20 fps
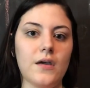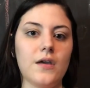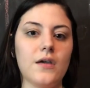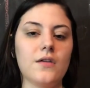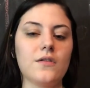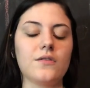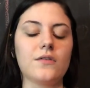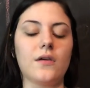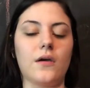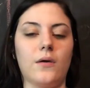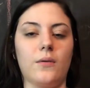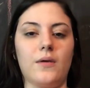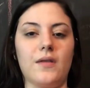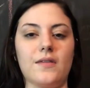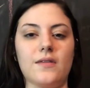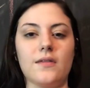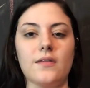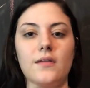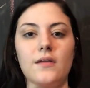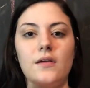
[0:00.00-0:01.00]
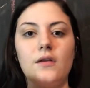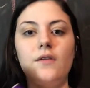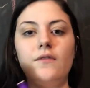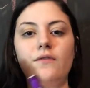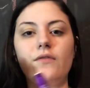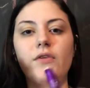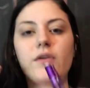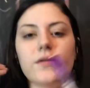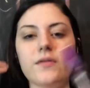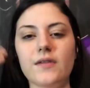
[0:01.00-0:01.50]
So it's
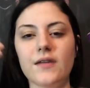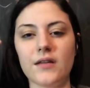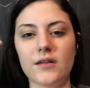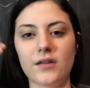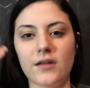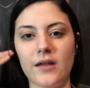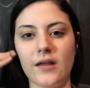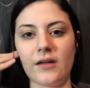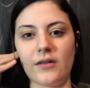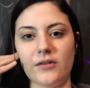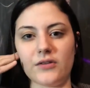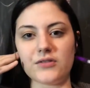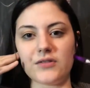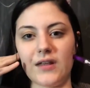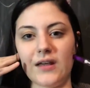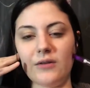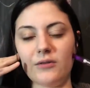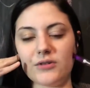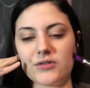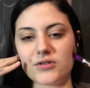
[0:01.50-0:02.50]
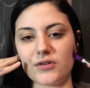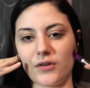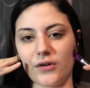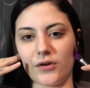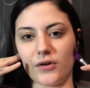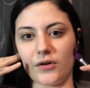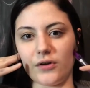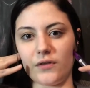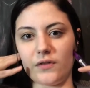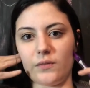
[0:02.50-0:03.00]
confusing to English language
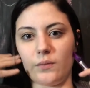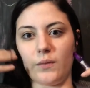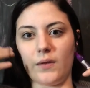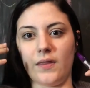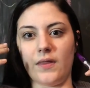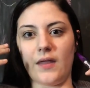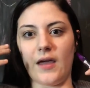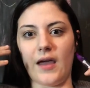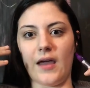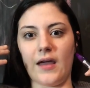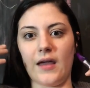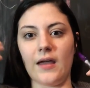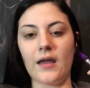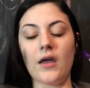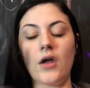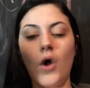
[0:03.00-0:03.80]
learners when they